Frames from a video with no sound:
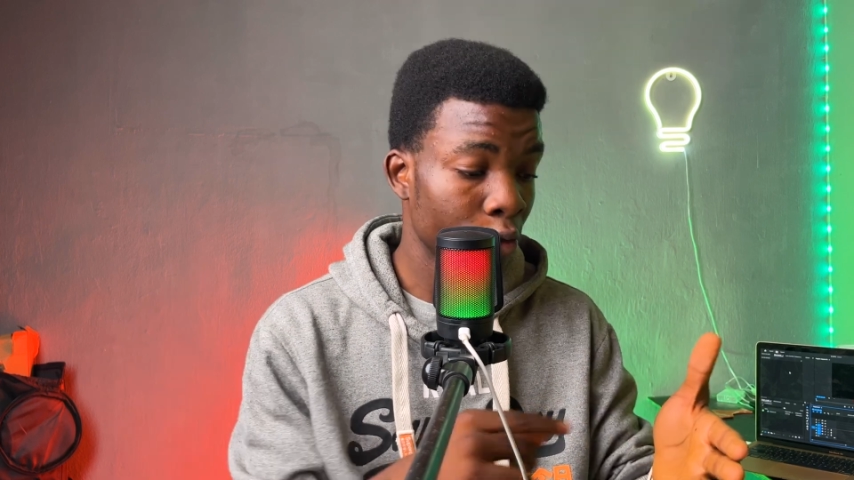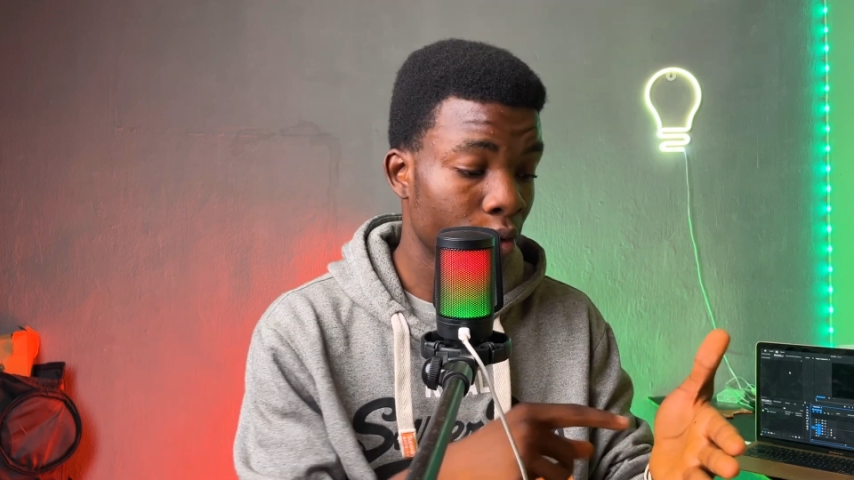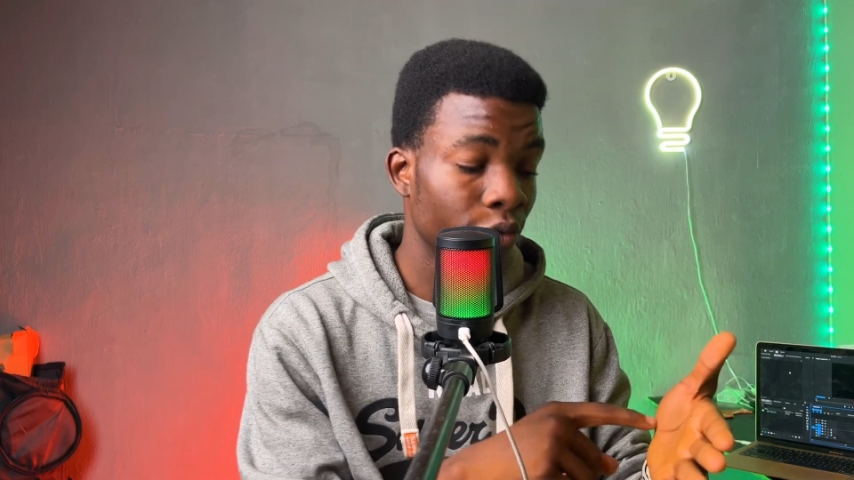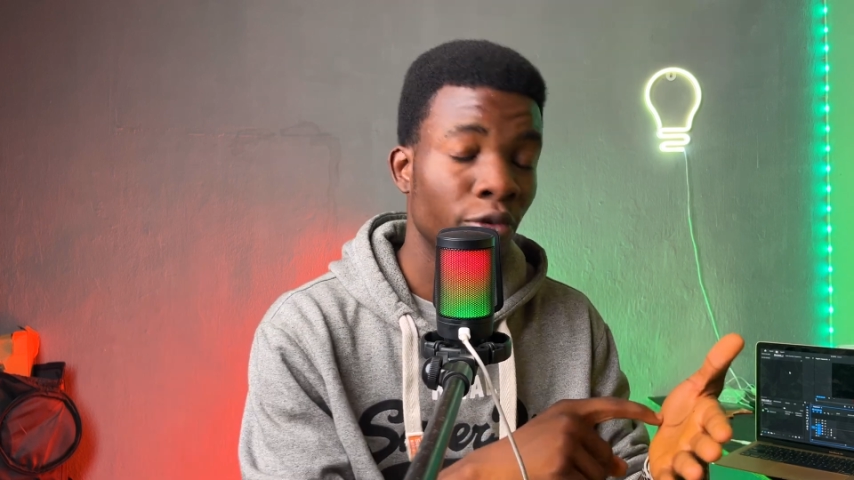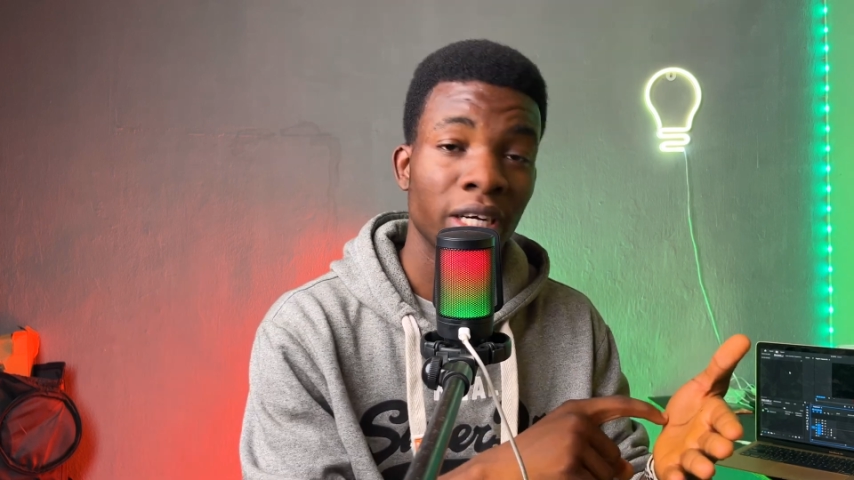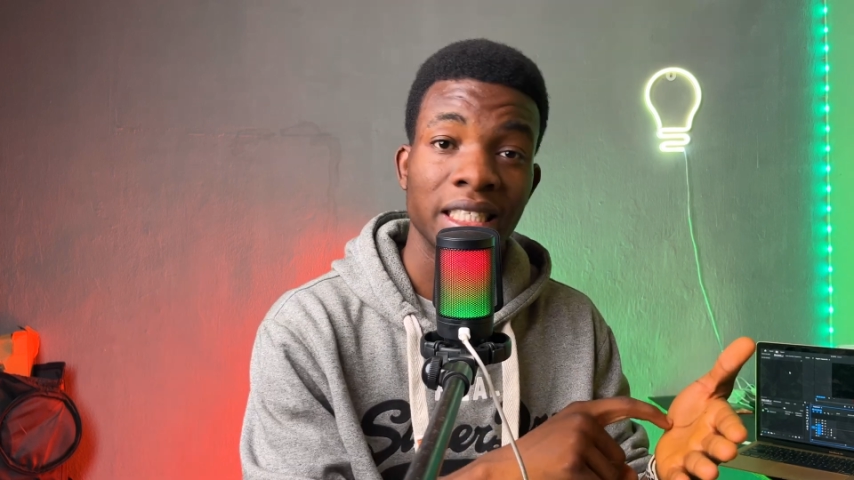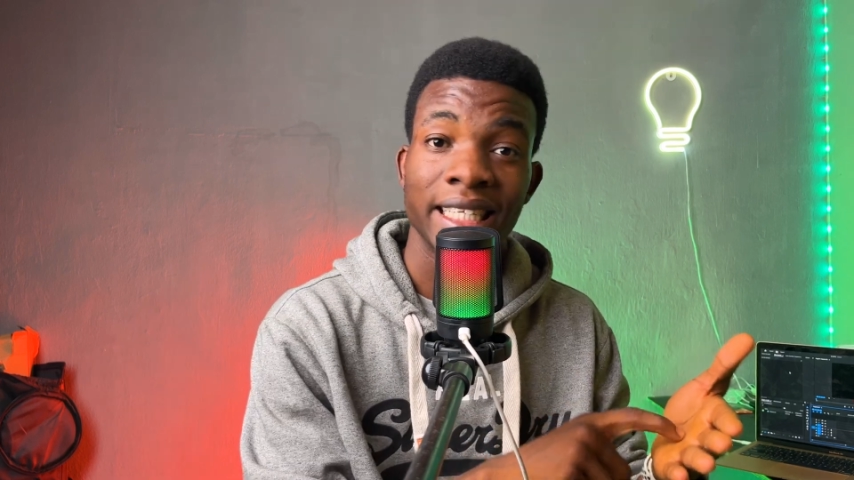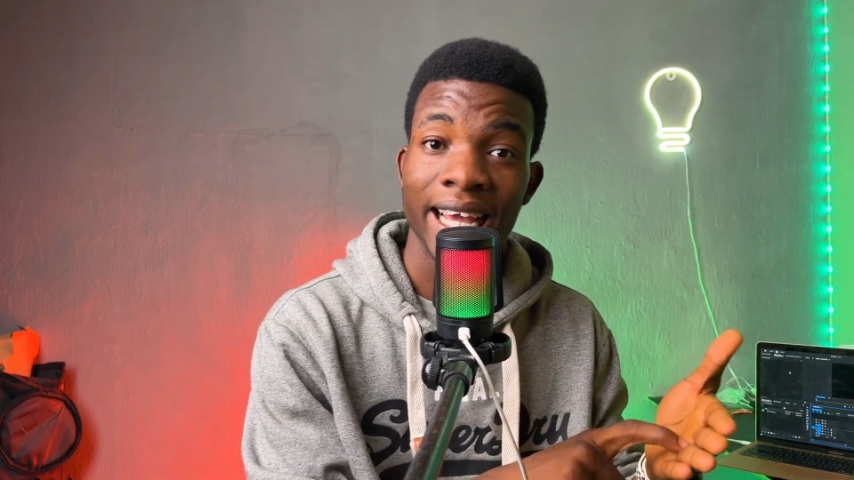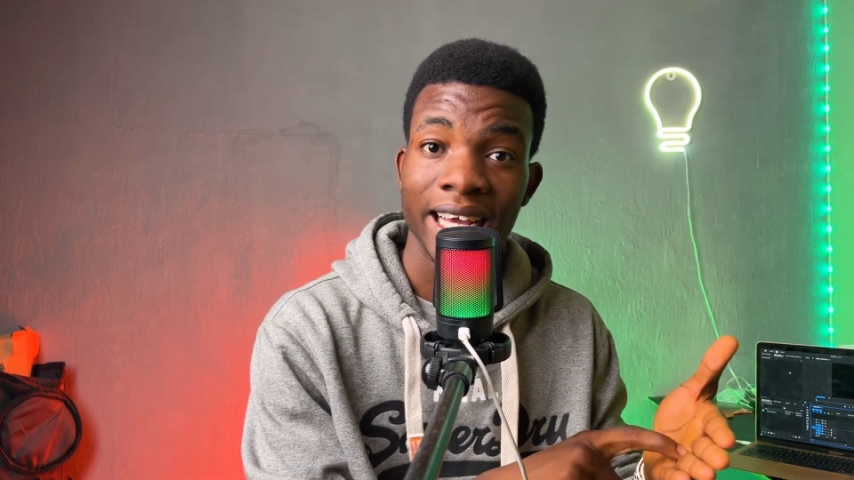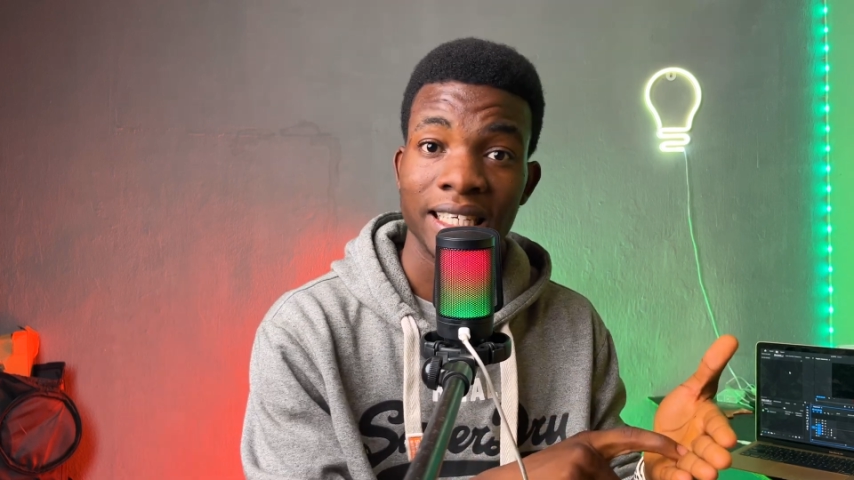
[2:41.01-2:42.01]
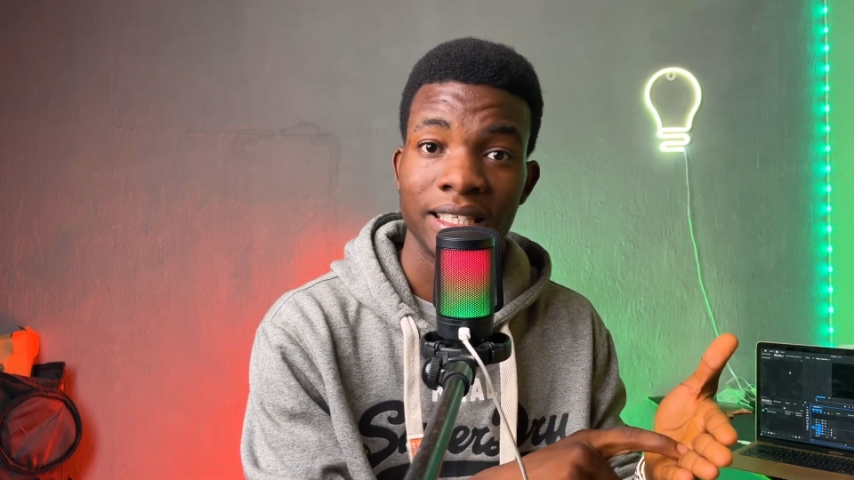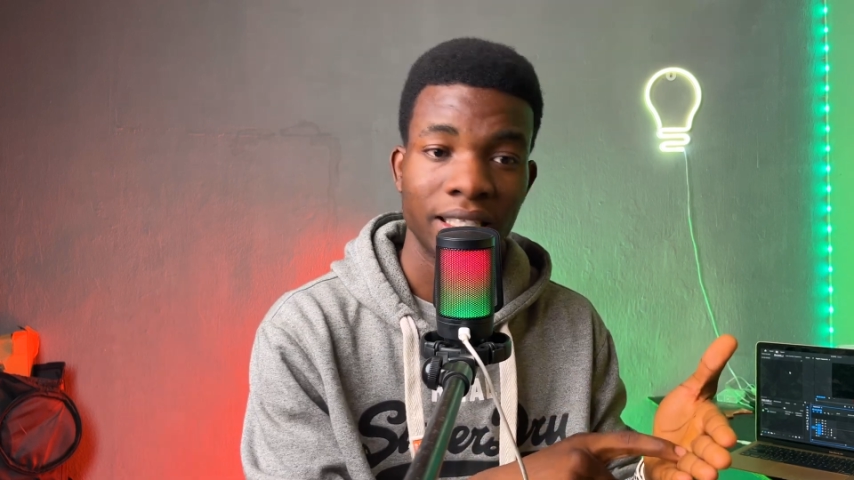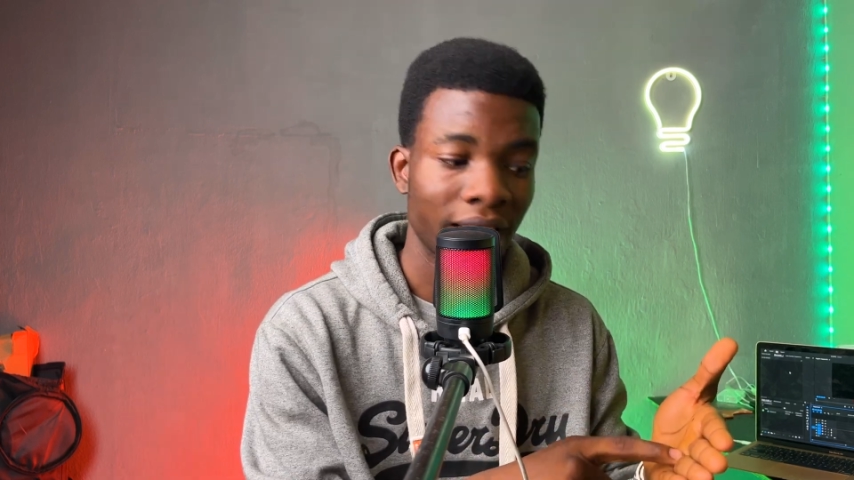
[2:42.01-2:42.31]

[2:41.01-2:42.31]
you could write text